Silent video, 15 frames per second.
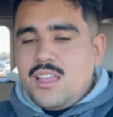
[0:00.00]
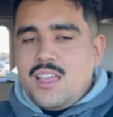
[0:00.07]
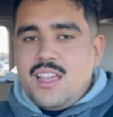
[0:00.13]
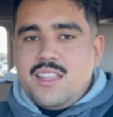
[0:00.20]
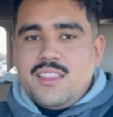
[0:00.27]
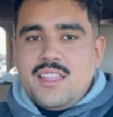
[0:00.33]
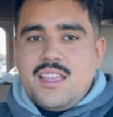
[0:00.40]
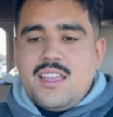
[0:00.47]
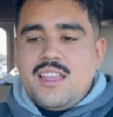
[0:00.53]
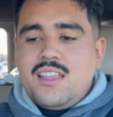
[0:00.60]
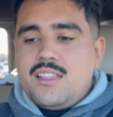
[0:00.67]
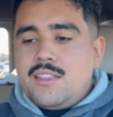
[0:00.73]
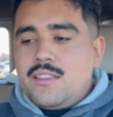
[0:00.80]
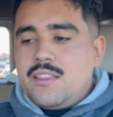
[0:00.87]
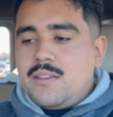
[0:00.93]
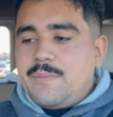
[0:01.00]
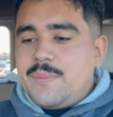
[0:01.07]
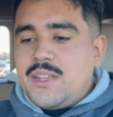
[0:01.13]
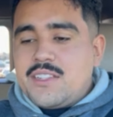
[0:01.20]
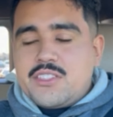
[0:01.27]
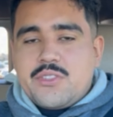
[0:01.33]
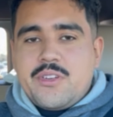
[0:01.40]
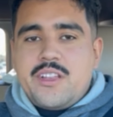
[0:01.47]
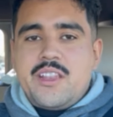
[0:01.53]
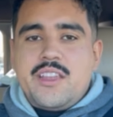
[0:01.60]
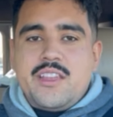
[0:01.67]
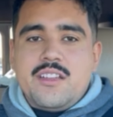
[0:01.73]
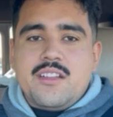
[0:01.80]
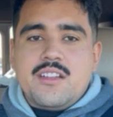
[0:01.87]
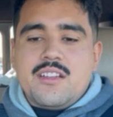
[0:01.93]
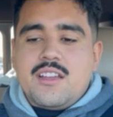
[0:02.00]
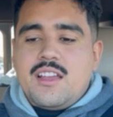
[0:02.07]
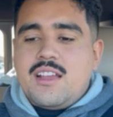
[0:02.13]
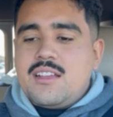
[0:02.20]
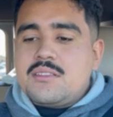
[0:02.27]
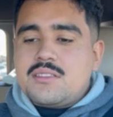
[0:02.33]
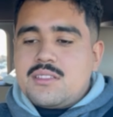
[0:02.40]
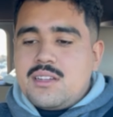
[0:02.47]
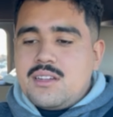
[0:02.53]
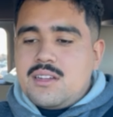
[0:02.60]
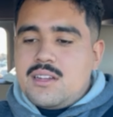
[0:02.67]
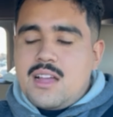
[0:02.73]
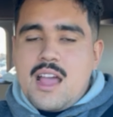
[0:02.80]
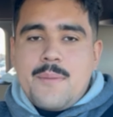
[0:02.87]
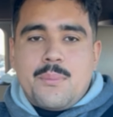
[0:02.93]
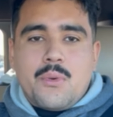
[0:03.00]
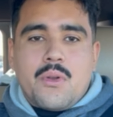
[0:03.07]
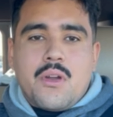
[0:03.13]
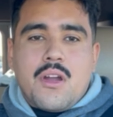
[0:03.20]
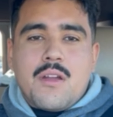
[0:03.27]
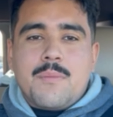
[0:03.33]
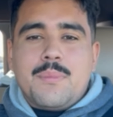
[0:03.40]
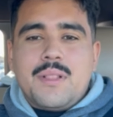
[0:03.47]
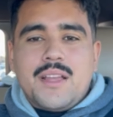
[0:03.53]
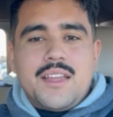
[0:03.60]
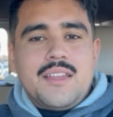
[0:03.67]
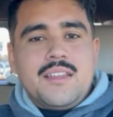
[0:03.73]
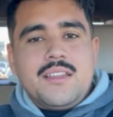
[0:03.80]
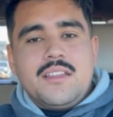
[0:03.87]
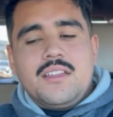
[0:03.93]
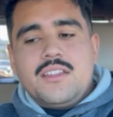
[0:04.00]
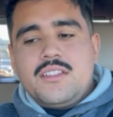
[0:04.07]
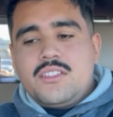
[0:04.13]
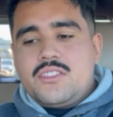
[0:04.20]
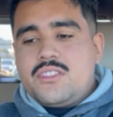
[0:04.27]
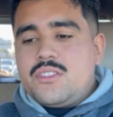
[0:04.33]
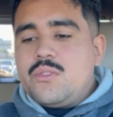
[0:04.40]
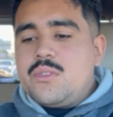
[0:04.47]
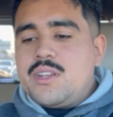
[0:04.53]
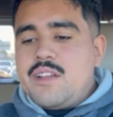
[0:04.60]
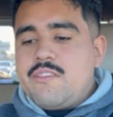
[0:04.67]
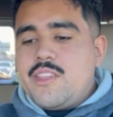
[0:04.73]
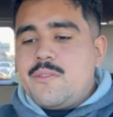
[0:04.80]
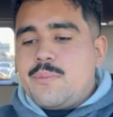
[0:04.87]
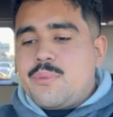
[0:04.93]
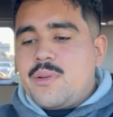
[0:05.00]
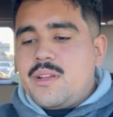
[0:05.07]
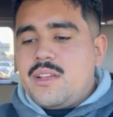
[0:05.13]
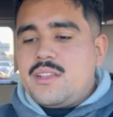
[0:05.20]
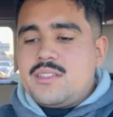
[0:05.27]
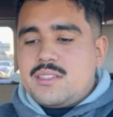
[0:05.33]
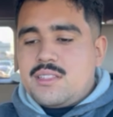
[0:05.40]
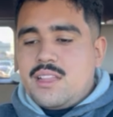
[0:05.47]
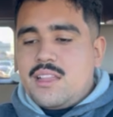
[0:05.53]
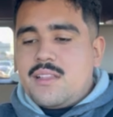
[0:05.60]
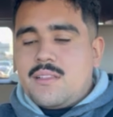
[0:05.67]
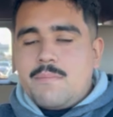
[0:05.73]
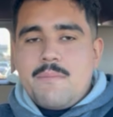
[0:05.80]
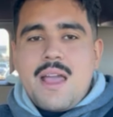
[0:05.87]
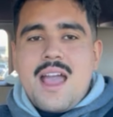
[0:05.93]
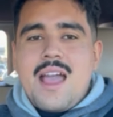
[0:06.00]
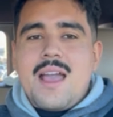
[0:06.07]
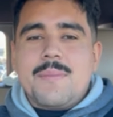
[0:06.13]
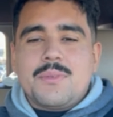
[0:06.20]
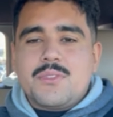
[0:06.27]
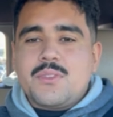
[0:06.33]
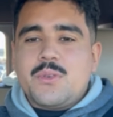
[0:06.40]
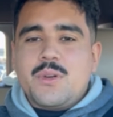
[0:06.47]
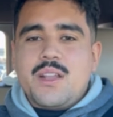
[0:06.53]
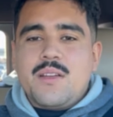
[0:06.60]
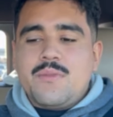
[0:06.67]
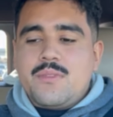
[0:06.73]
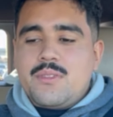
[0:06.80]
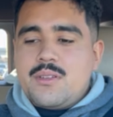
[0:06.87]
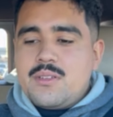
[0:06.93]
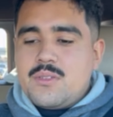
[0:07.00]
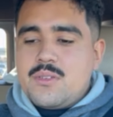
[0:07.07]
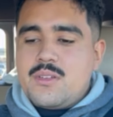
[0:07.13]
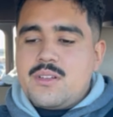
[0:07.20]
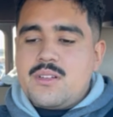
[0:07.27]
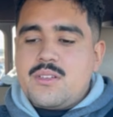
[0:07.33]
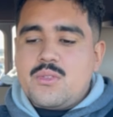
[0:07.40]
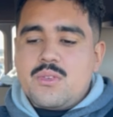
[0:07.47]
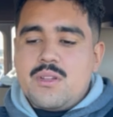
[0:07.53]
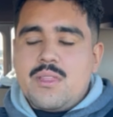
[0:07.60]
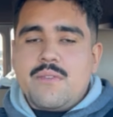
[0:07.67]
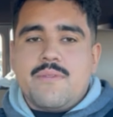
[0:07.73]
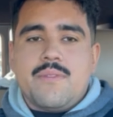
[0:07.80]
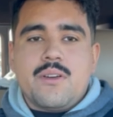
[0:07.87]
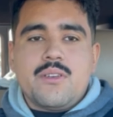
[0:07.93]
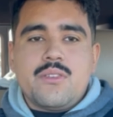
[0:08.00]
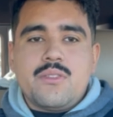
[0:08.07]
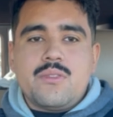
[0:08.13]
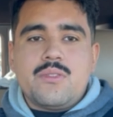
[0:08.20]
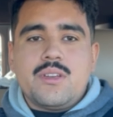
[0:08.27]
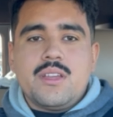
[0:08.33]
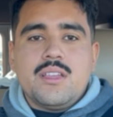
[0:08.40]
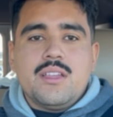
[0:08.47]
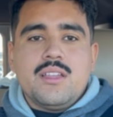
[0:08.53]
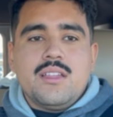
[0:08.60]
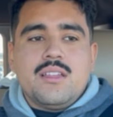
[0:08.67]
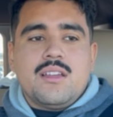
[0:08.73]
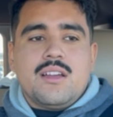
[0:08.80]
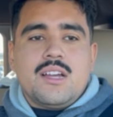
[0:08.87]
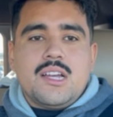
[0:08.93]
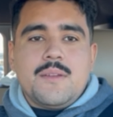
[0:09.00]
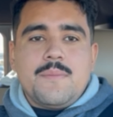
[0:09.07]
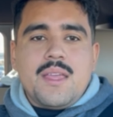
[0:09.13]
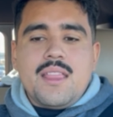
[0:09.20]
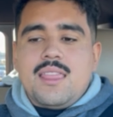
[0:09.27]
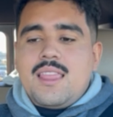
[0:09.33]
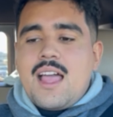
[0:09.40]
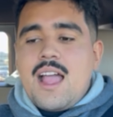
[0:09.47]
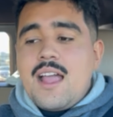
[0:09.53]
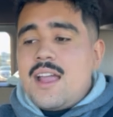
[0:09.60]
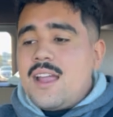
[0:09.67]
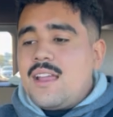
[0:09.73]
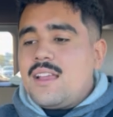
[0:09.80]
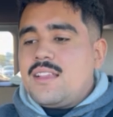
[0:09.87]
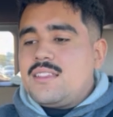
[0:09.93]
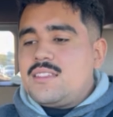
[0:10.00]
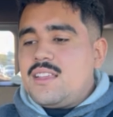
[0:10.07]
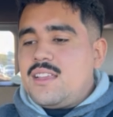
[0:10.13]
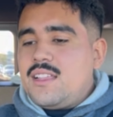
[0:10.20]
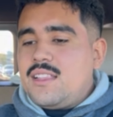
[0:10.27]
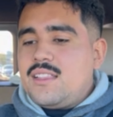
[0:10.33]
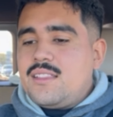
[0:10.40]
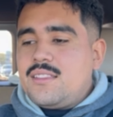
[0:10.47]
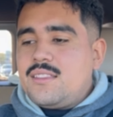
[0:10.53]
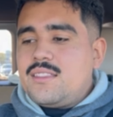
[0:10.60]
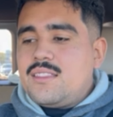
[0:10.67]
And then the big screen here, it has Apple CarPlay. So whenever you press like maps or whatever, or the phone, it lags. And